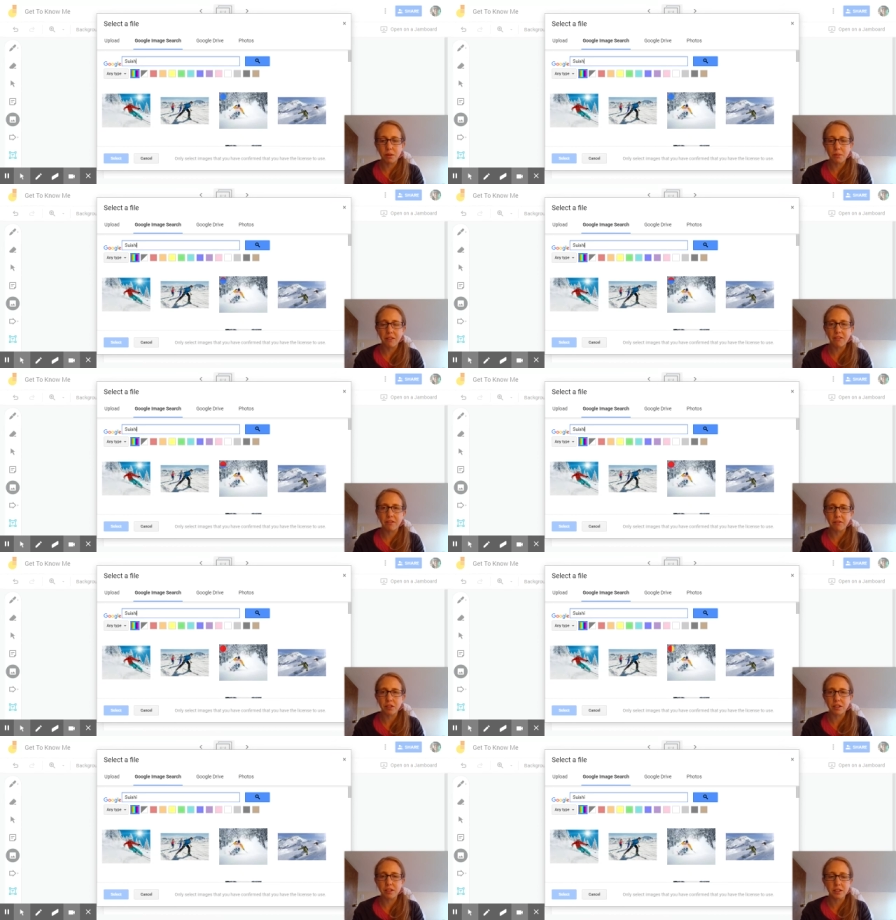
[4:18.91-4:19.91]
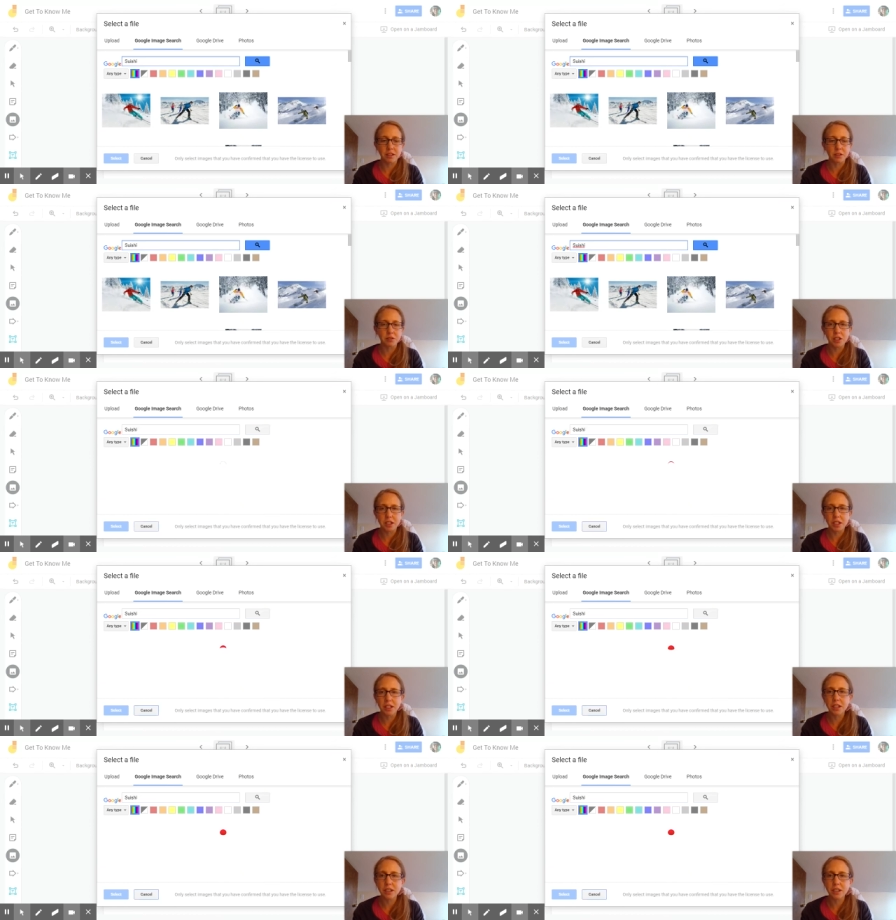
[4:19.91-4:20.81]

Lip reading: One of my favorite foods is sushi.